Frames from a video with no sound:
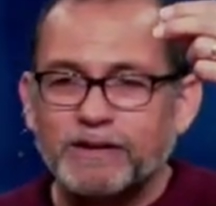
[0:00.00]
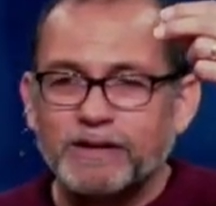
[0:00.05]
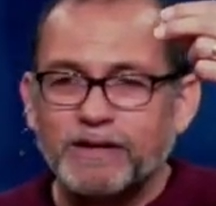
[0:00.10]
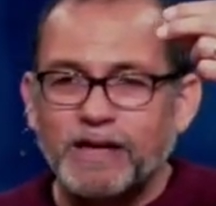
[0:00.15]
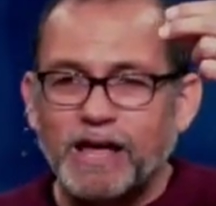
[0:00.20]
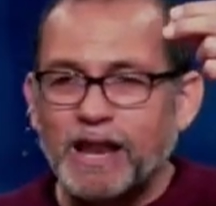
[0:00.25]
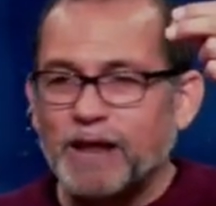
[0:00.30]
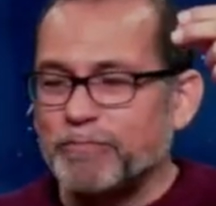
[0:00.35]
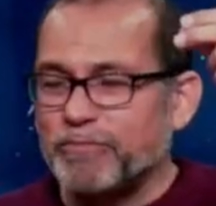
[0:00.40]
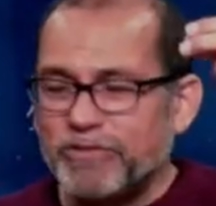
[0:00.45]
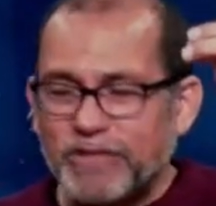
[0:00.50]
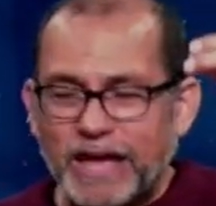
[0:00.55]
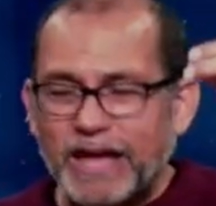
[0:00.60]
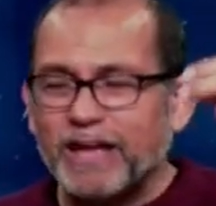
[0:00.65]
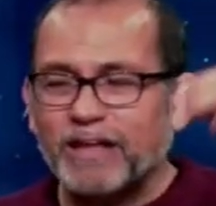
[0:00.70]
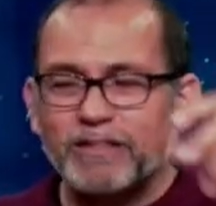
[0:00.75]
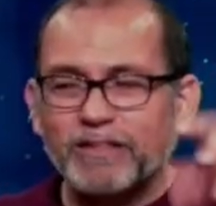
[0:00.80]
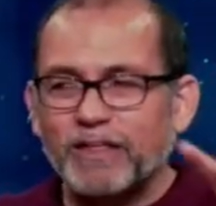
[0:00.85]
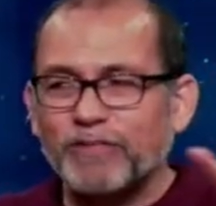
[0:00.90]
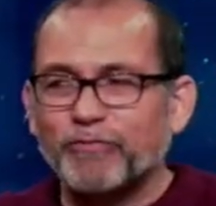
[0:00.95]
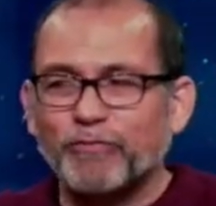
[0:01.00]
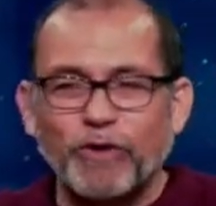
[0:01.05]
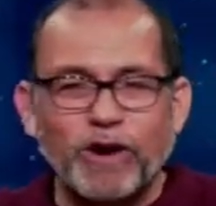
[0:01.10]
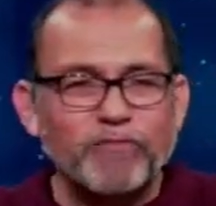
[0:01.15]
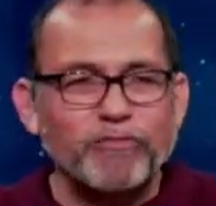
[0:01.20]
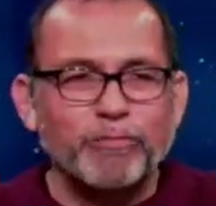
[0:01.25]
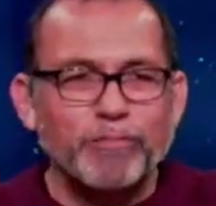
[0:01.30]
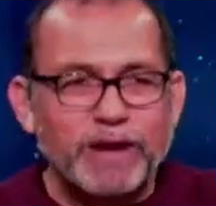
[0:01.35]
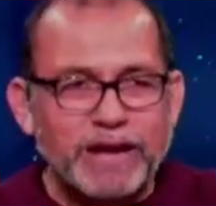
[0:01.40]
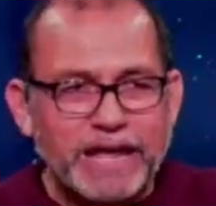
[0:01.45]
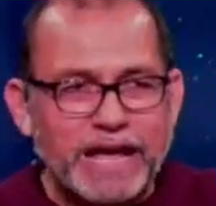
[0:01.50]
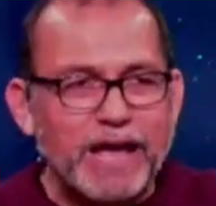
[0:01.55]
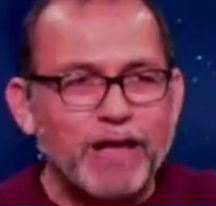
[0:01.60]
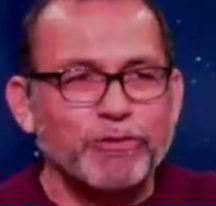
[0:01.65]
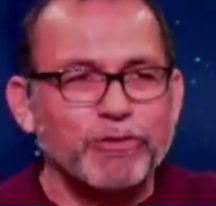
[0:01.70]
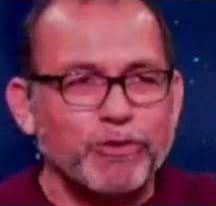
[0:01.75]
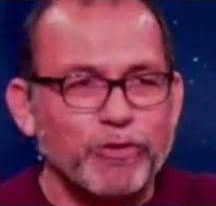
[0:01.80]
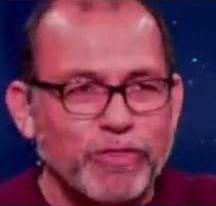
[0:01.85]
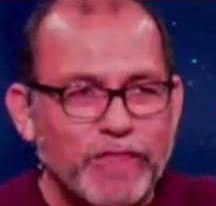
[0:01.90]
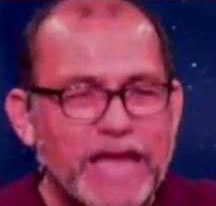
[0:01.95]
And I'm saying this for everybody else
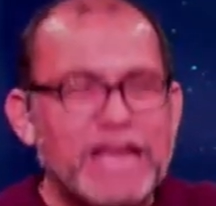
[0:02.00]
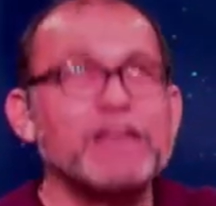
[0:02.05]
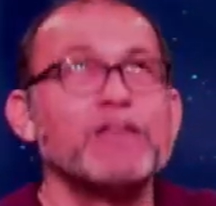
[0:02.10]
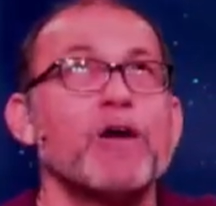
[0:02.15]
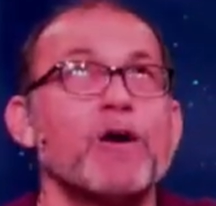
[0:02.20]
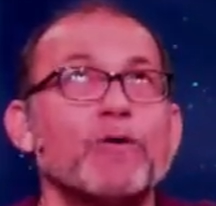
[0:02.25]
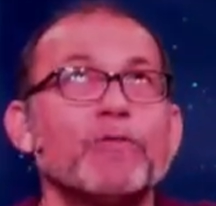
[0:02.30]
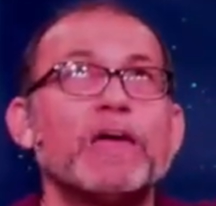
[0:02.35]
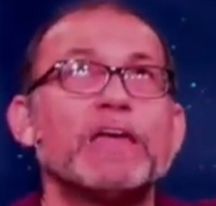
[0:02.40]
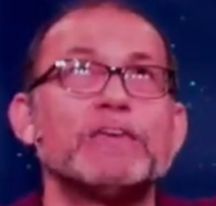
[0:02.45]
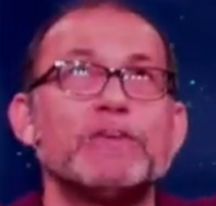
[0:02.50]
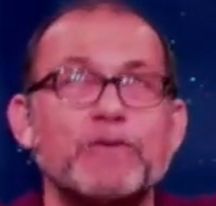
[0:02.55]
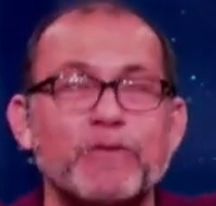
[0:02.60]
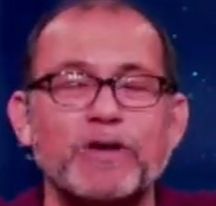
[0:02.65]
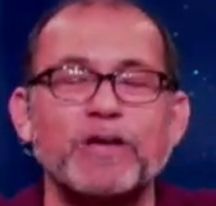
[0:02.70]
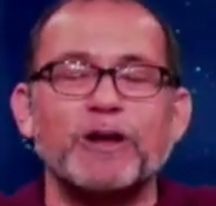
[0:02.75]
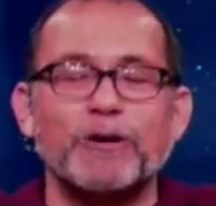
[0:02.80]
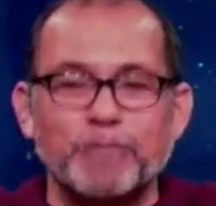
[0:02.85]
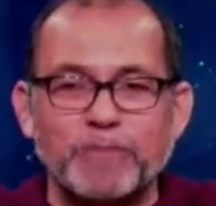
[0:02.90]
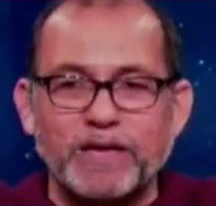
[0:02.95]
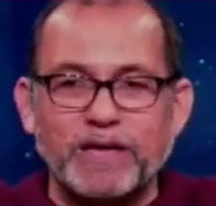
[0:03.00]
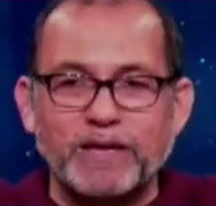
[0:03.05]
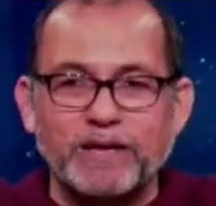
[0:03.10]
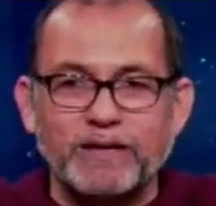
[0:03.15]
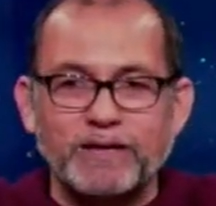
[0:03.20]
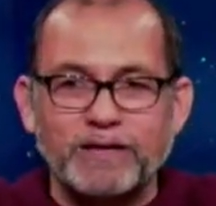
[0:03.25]
so they know that you hear me.